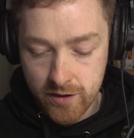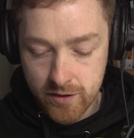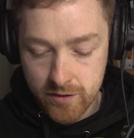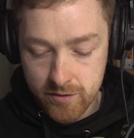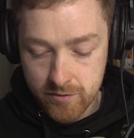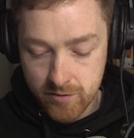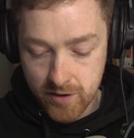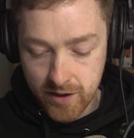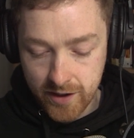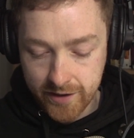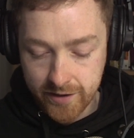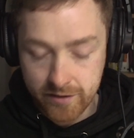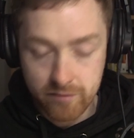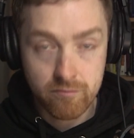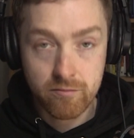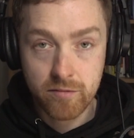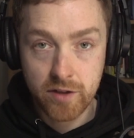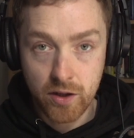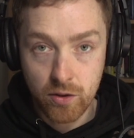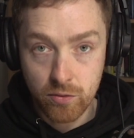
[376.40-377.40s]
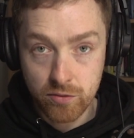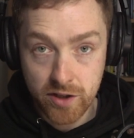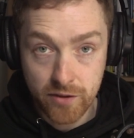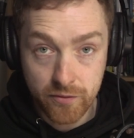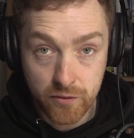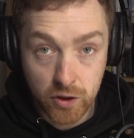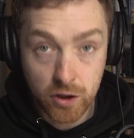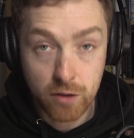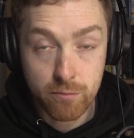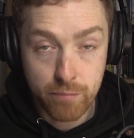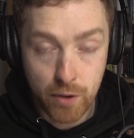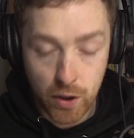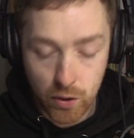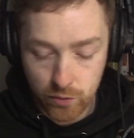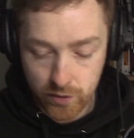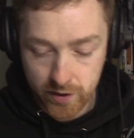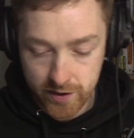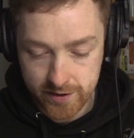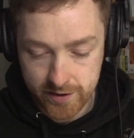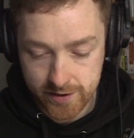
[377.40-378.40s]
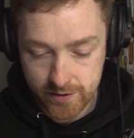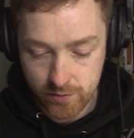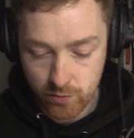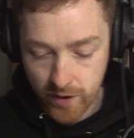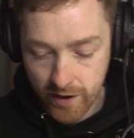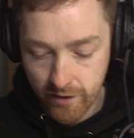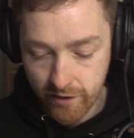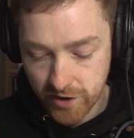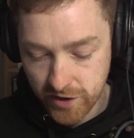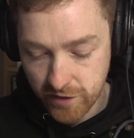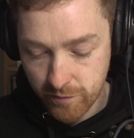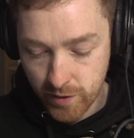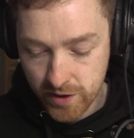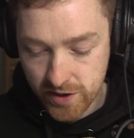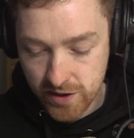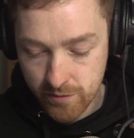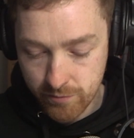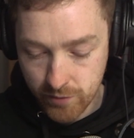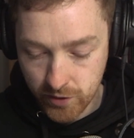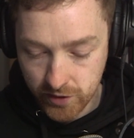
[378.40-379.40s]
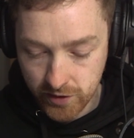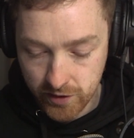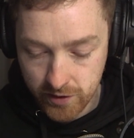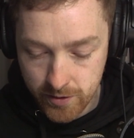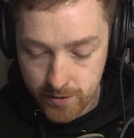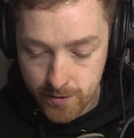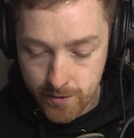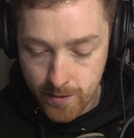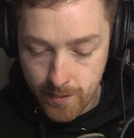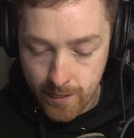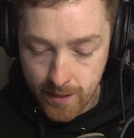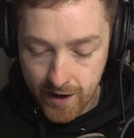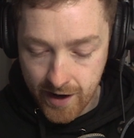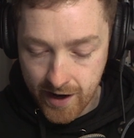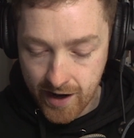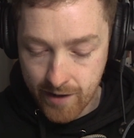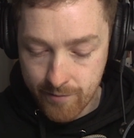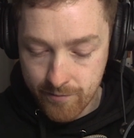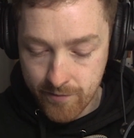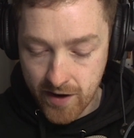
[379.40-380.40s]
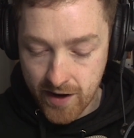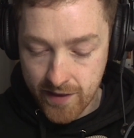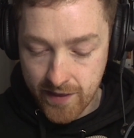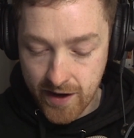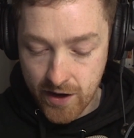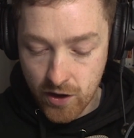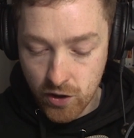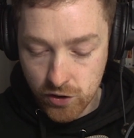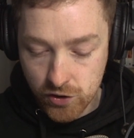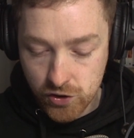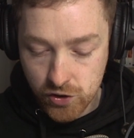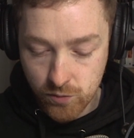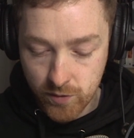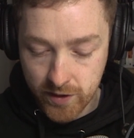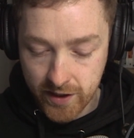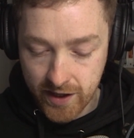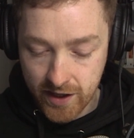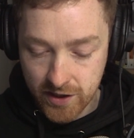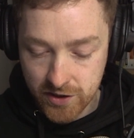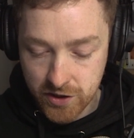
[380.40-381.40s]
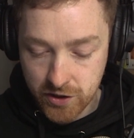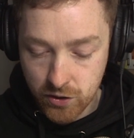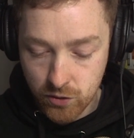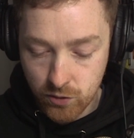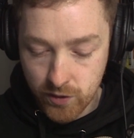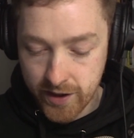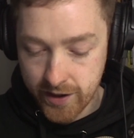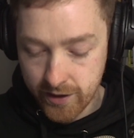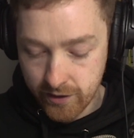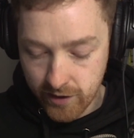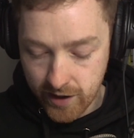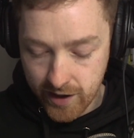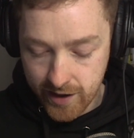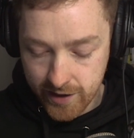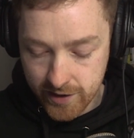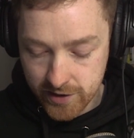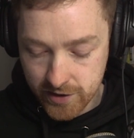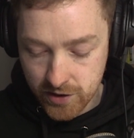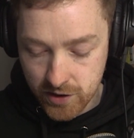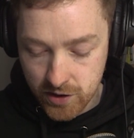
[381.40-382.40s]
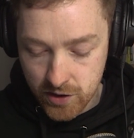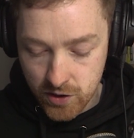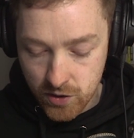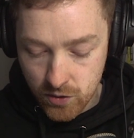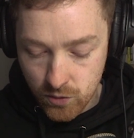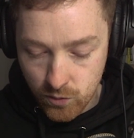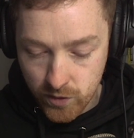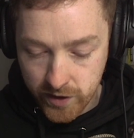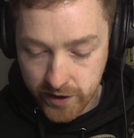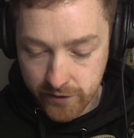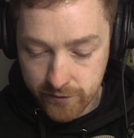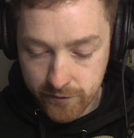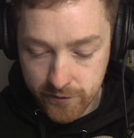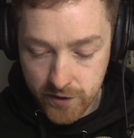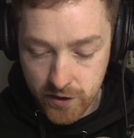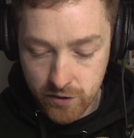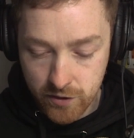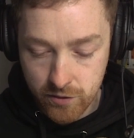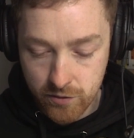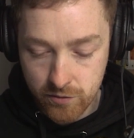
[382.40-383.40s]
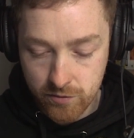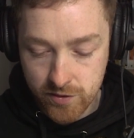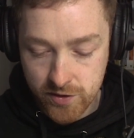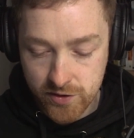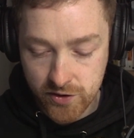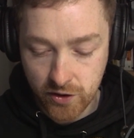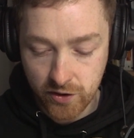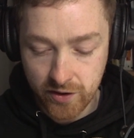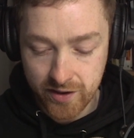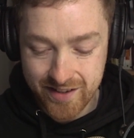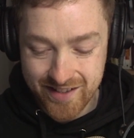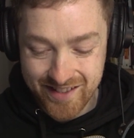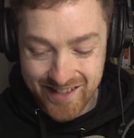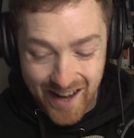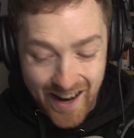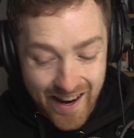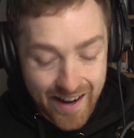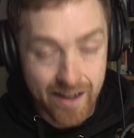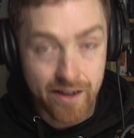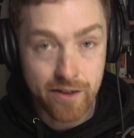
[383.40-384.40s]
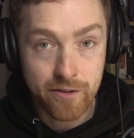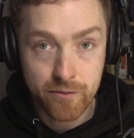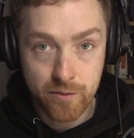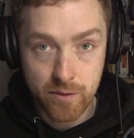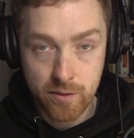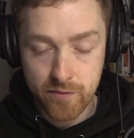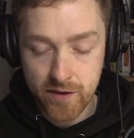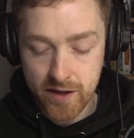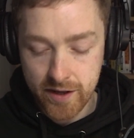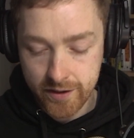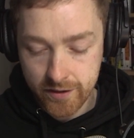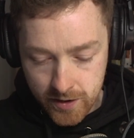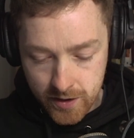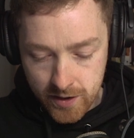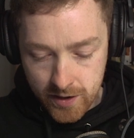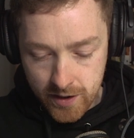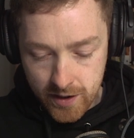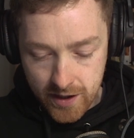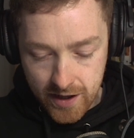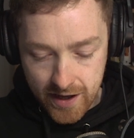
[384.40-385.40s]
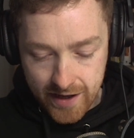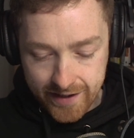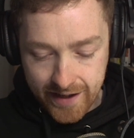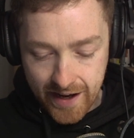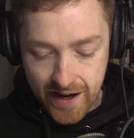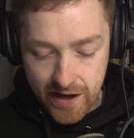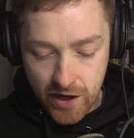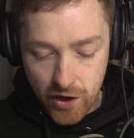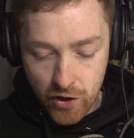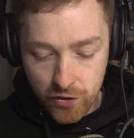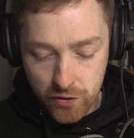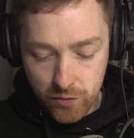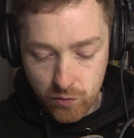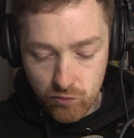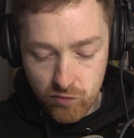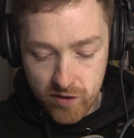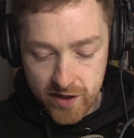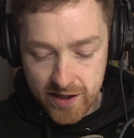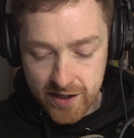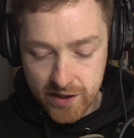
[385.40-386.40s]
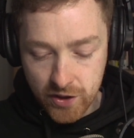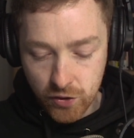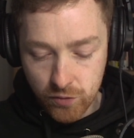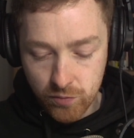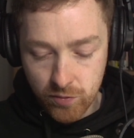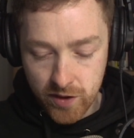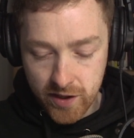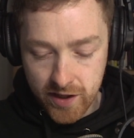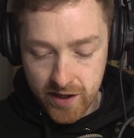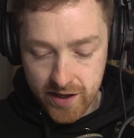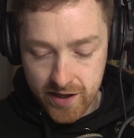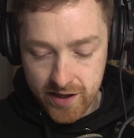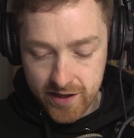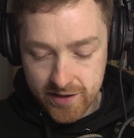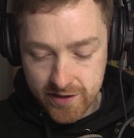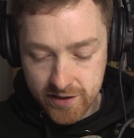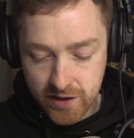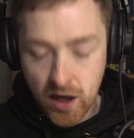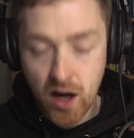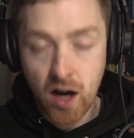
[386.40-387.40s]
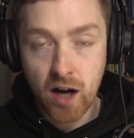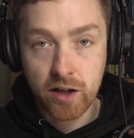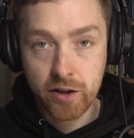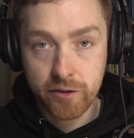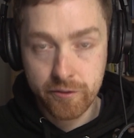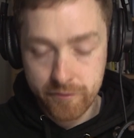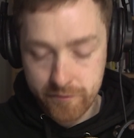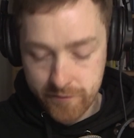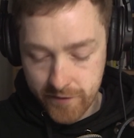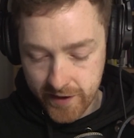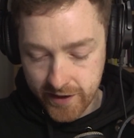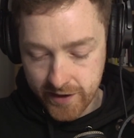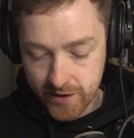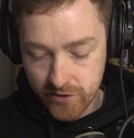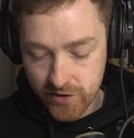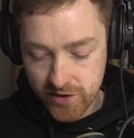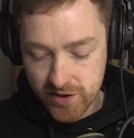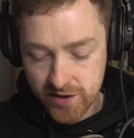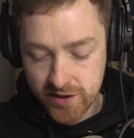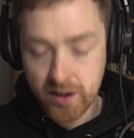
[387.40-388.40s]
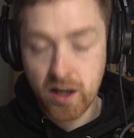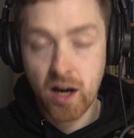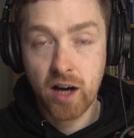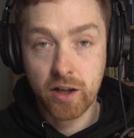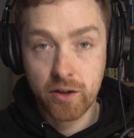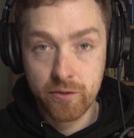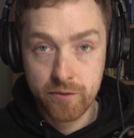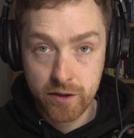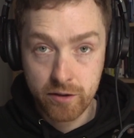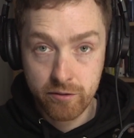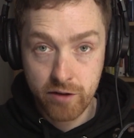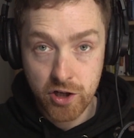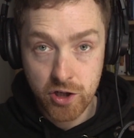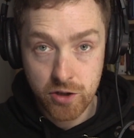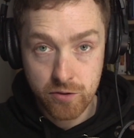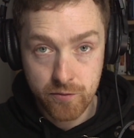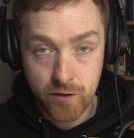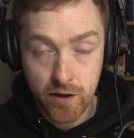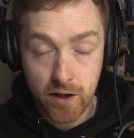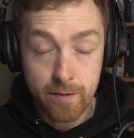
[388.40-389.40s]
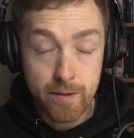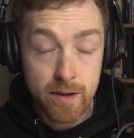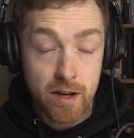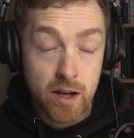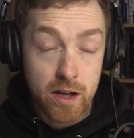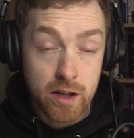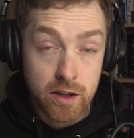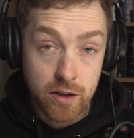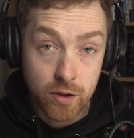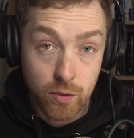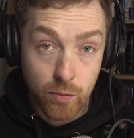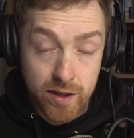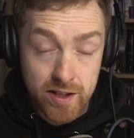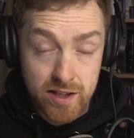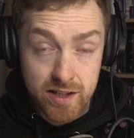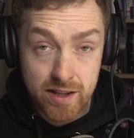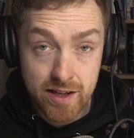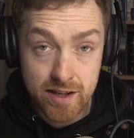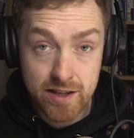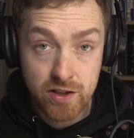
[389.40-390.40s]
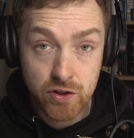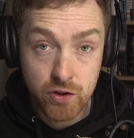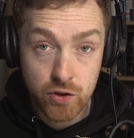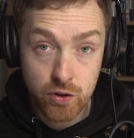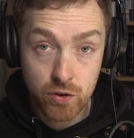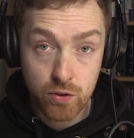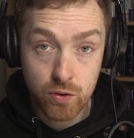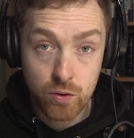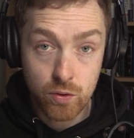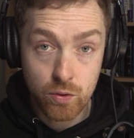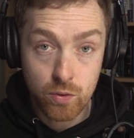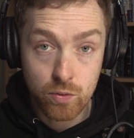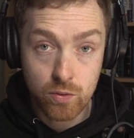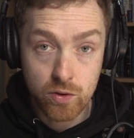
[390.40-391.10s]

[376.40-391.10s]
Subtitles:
like, you know, different components without actually pressing a button. And then also we can actually go here and we can view certain data from the vehicle. Again, another really good one is car config. Now this is the car configuration file. You go into this to